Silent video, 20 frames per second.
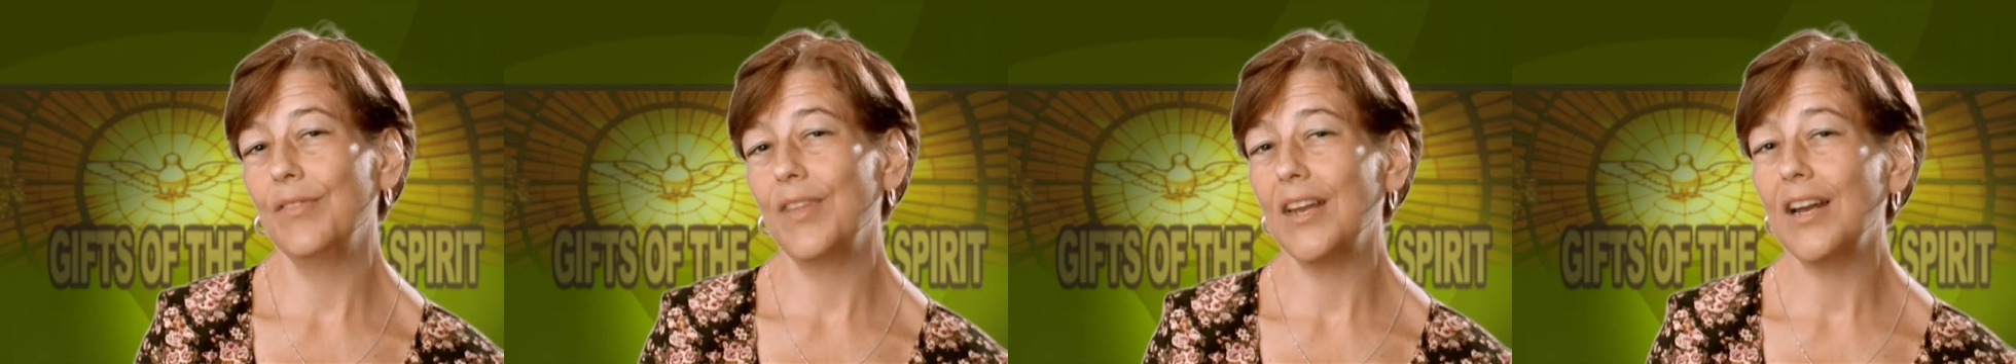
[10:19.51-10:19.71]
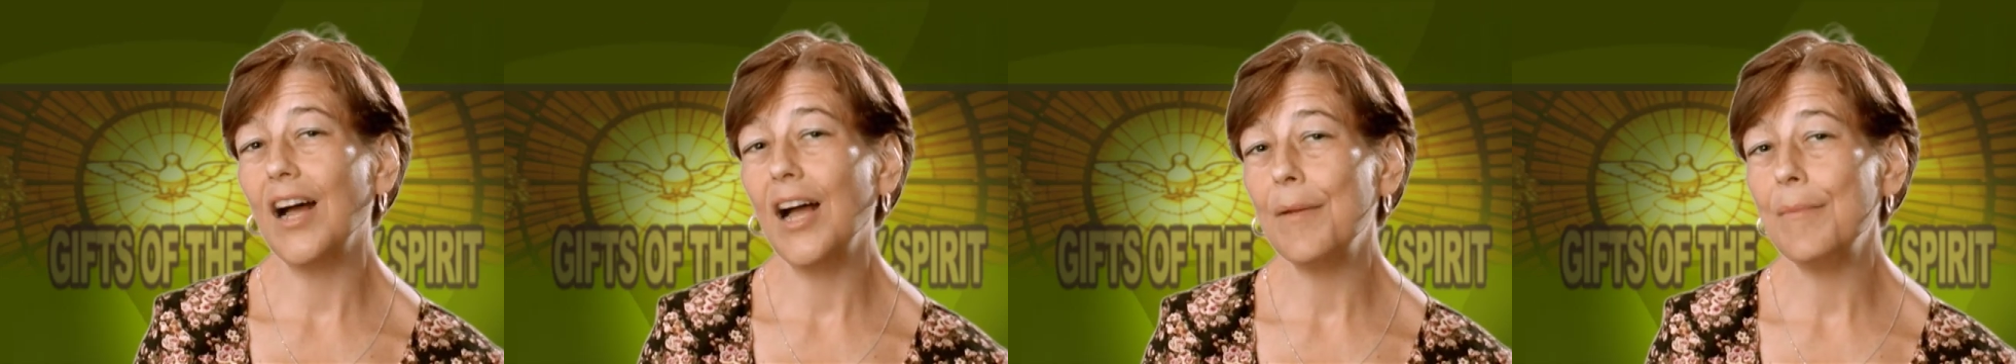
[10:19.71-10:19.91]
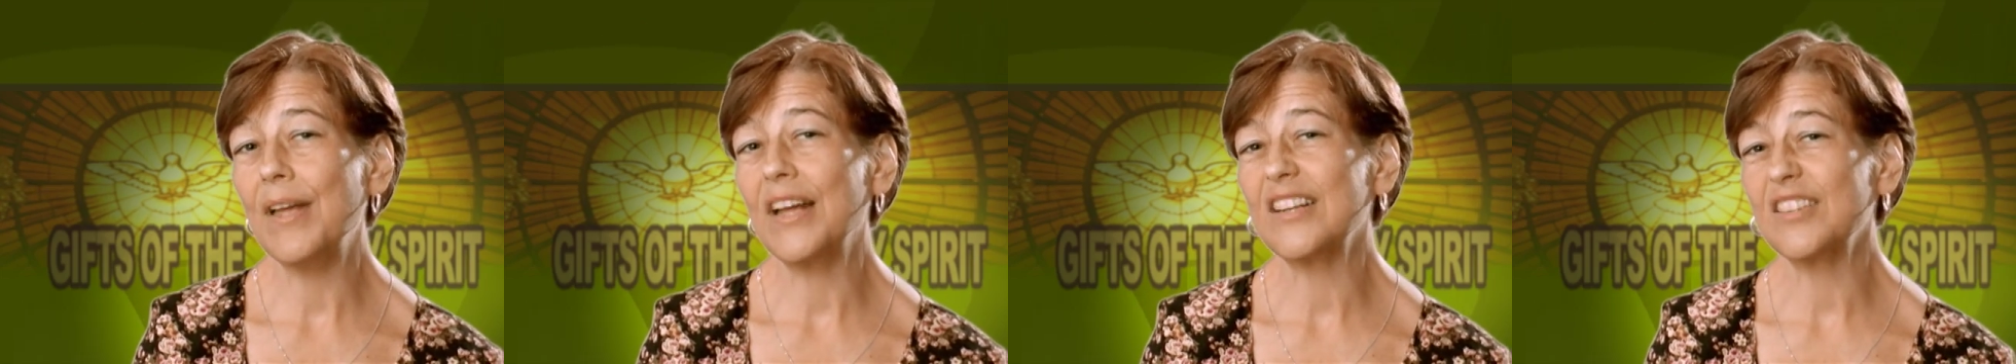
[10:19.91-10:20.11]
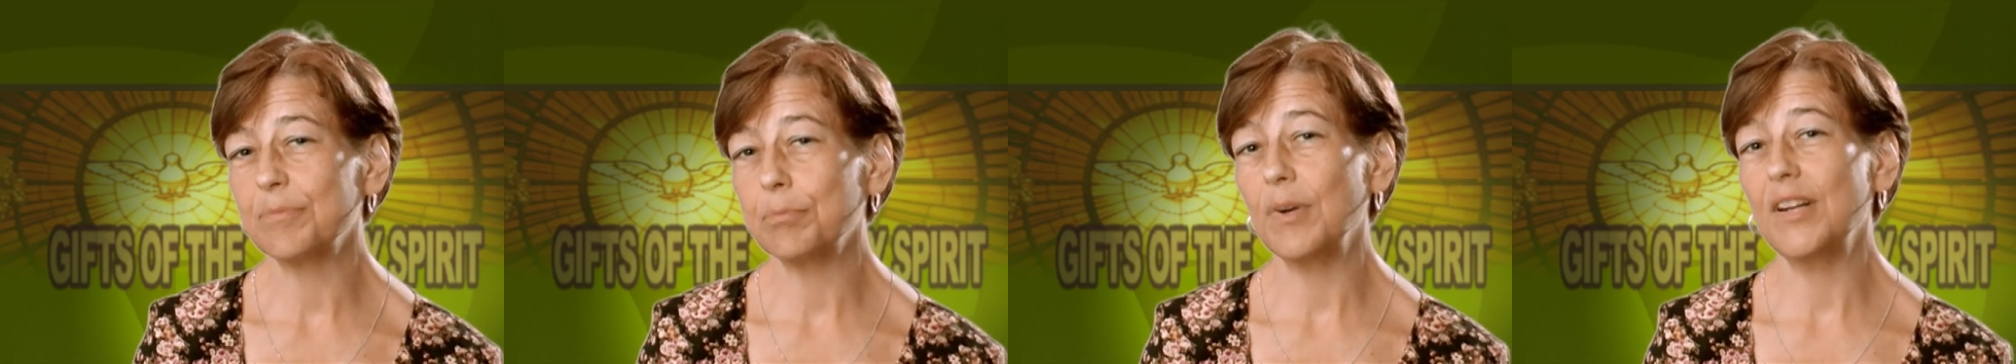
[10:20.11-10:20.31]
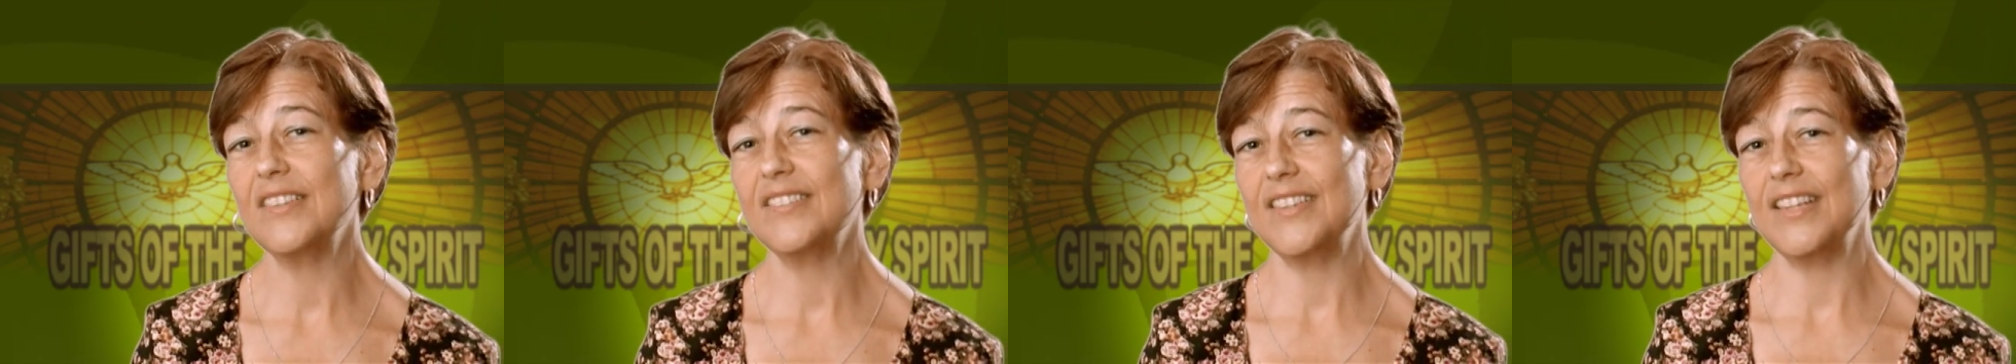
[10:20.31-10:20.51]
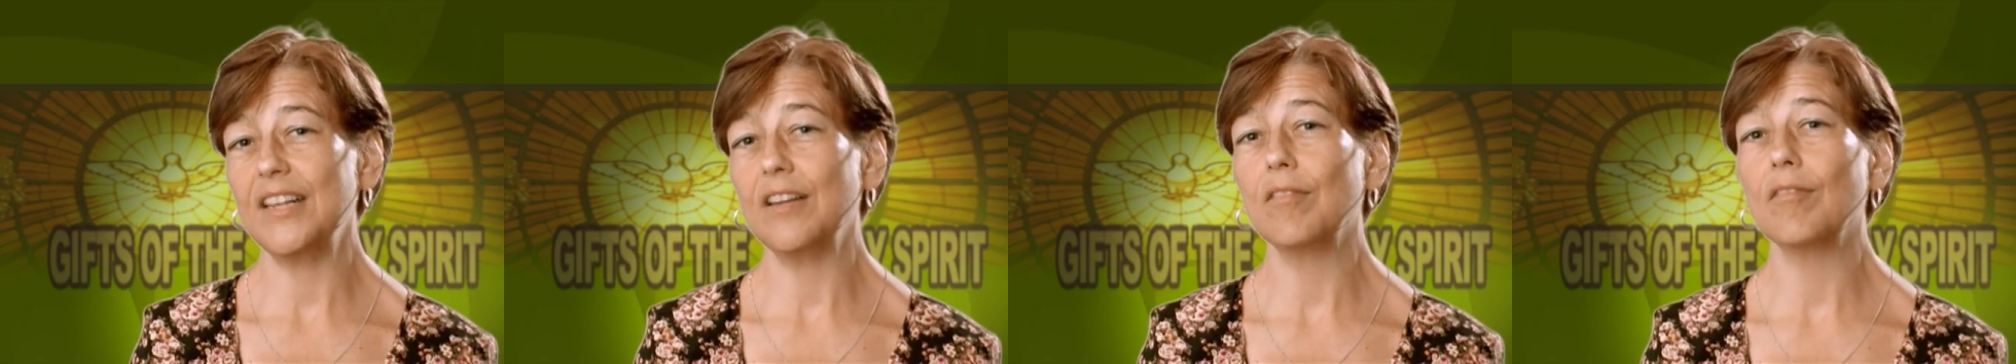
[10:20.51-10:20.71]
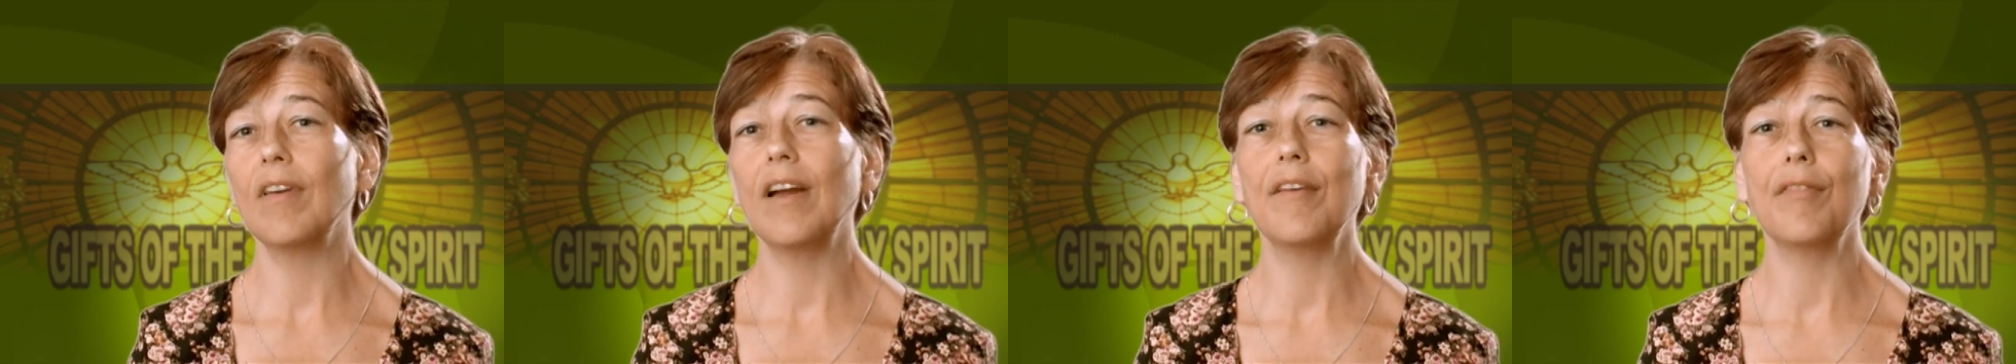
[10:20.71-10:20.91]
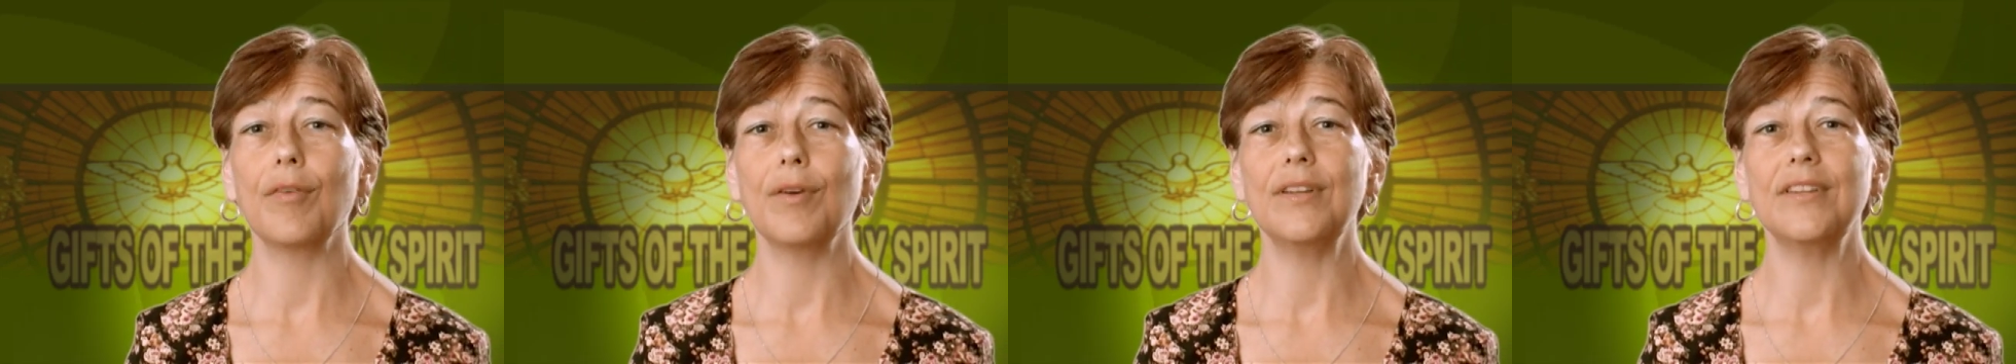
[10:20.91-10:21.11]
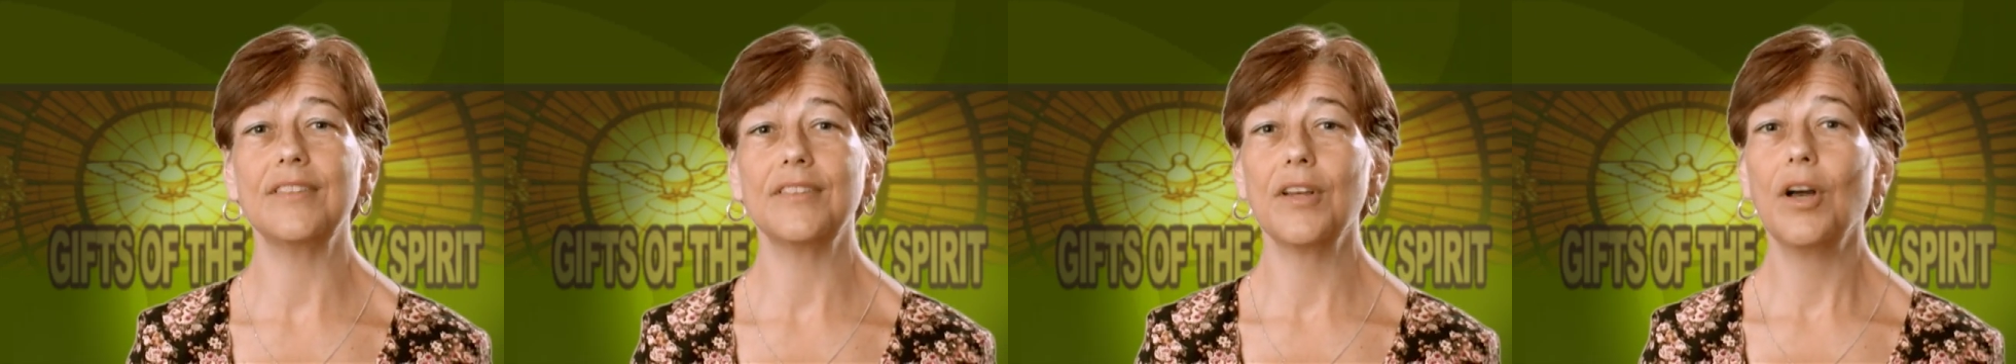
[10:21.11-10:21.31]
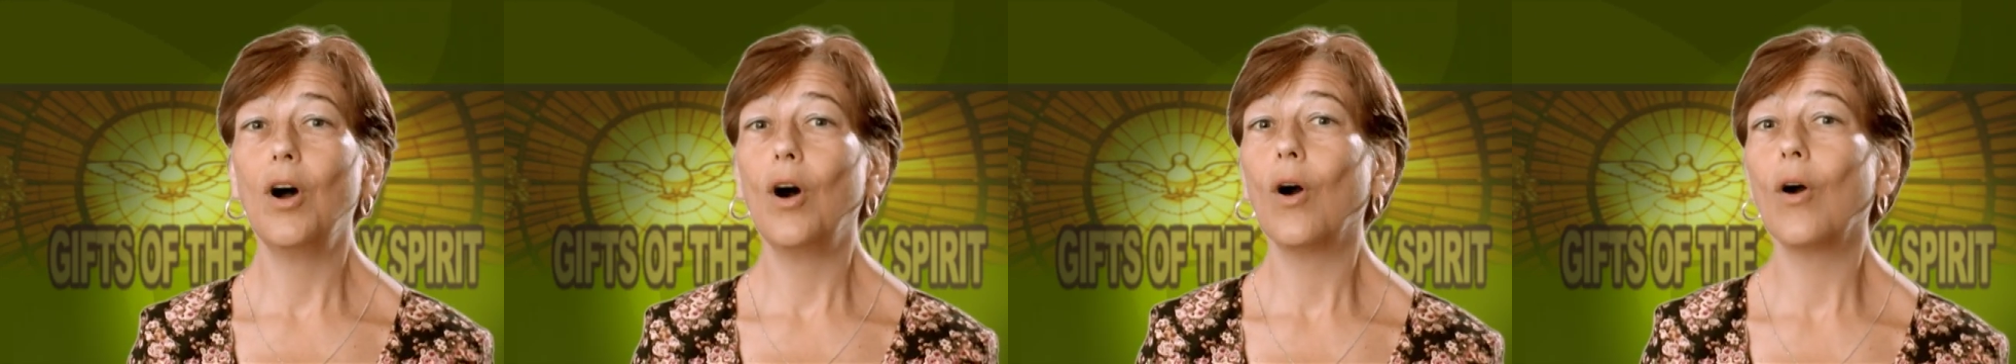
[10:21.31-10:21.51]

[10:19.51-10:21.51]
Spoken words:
that I'm expressing reverence?